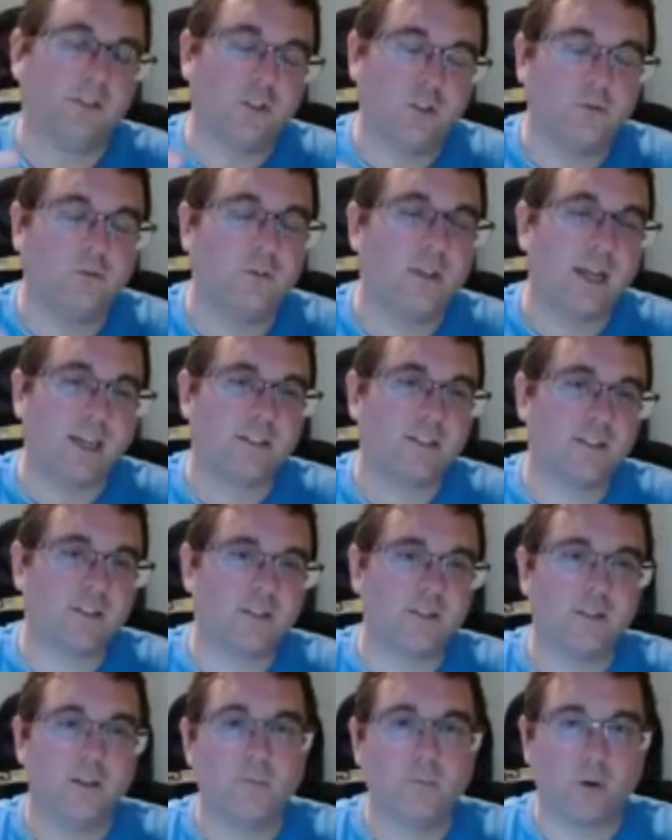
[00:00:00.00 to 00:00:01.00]
two
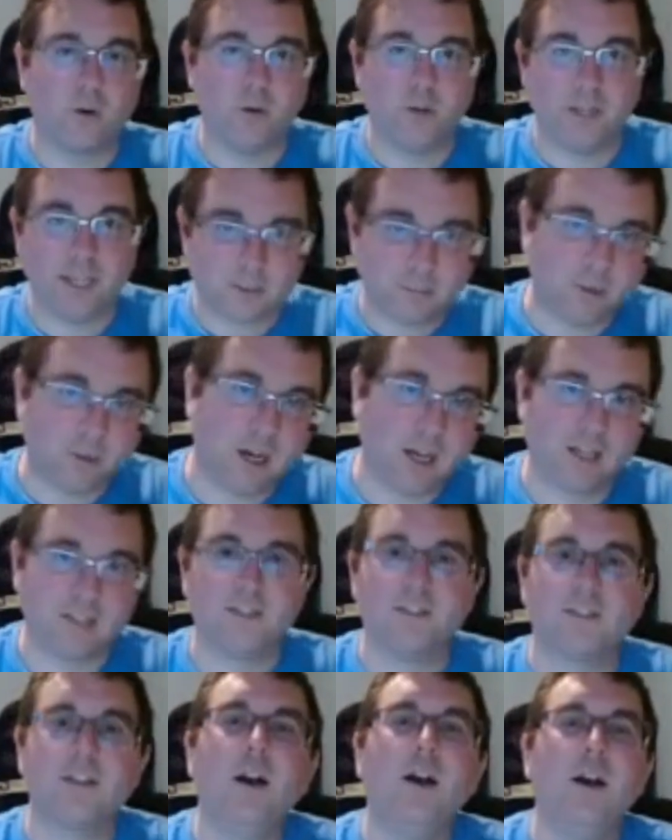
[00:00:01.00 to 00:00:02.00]
decks per deck box.